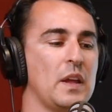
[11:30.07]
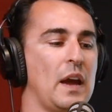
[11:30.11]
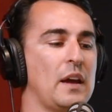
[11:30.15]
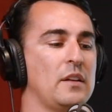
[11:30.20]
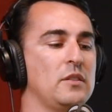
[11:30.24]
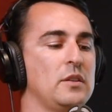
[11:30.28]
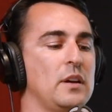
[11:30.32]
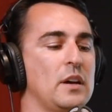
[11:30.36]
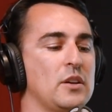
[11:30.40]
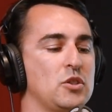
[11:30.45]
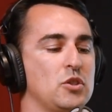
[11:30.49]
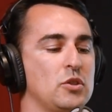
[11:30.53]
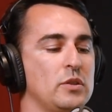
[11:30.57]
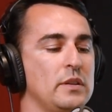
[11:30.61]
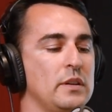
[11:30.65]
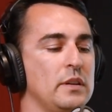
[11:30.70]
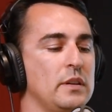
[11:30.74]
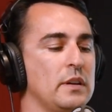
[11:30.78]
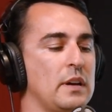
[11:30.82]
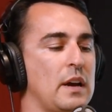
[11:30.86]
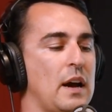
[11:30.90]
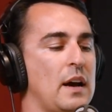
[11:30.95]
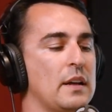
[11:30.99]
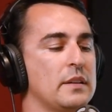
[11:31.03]
and you
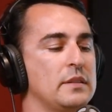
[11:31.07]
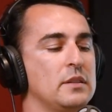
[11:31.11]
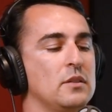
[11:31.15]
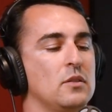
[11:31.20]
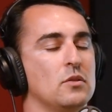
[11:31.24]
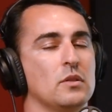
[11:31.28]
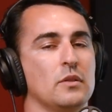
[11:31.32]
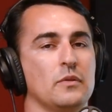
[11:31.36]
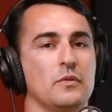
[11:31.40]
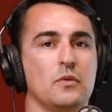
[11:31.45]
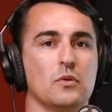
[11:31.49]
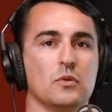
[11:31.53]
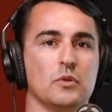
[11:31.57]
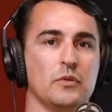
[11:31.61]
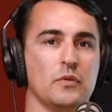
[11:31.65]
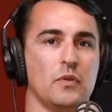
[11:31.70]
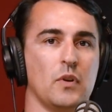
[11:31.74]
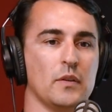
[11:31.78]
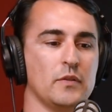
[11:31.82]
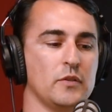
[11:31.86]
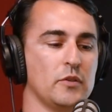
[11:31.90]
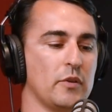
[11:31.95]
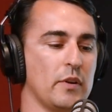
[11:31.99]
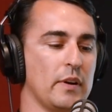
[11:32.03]
actually cut it on a
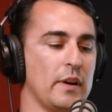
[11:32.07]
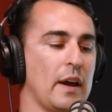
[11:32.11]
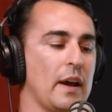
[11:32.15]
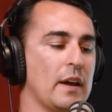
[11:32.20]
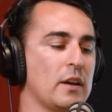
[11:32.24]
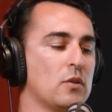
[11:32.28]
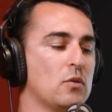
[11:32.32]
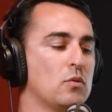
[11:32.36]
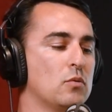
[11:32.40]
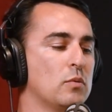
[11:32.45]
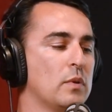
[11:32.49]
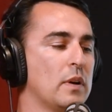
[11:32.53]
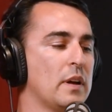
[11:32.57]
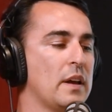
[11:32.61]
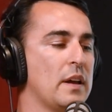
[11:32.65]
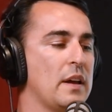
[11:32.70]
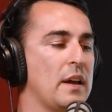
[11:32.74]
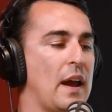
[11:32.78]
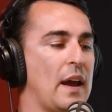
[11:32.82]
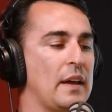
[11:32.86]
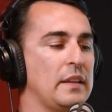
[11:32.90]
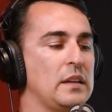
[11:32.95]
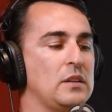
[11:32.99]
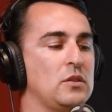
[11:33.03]
45-degree angle,
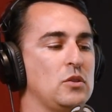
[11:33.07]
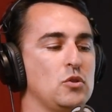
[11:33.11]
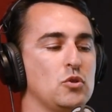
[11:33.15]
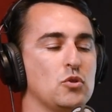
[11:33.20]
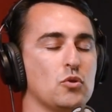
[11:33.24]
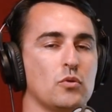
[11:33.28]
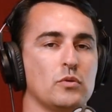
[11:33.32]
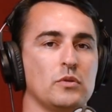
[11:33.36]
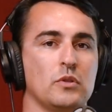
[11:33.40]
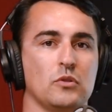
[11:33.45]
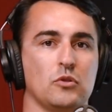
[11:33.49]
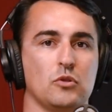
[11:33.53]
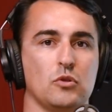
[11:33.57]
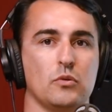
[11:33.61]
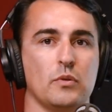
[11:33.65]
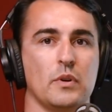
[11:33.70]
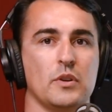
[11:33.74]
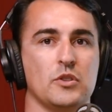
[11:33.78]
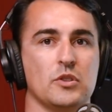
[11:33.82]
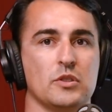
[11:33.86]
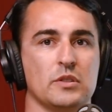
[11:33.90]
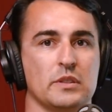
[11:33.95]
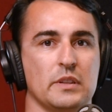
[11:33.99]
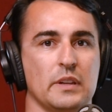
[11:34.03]
and then you join the two
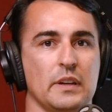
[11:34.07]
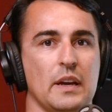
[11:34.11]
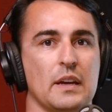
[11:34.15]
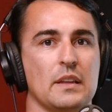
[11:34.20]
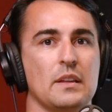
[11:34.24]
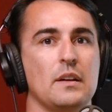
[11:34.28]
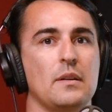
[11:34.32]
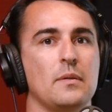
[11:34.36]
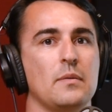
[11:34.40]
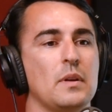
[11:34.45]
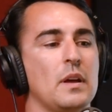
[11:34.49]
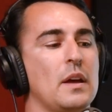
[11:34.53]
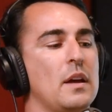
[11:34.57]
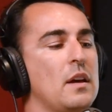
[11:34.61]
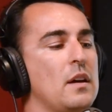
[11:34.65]
edges together,